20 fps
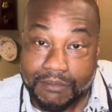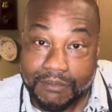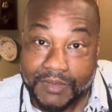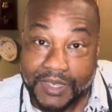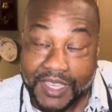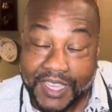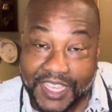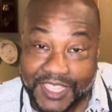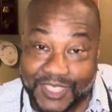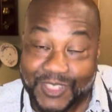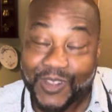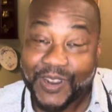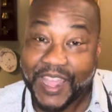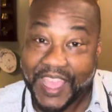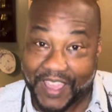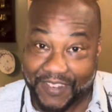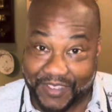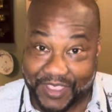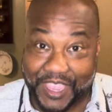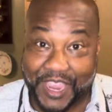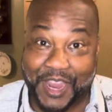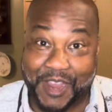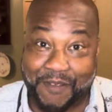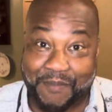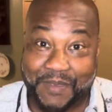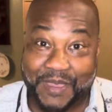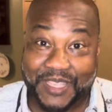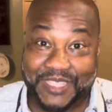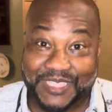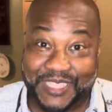It's gonna have a
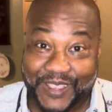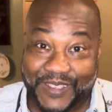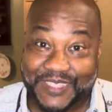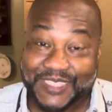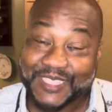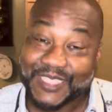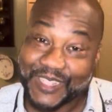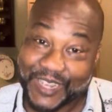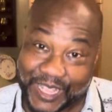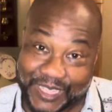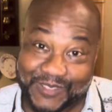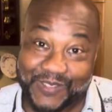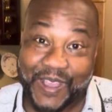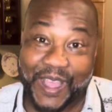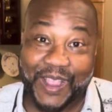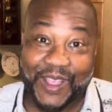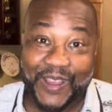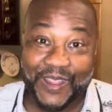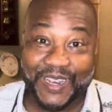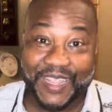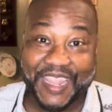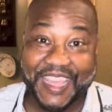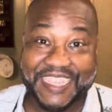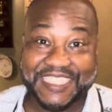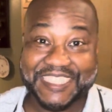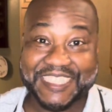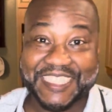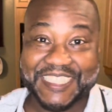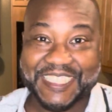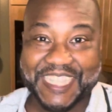Caribbean twist, so that's why I call
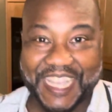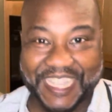it.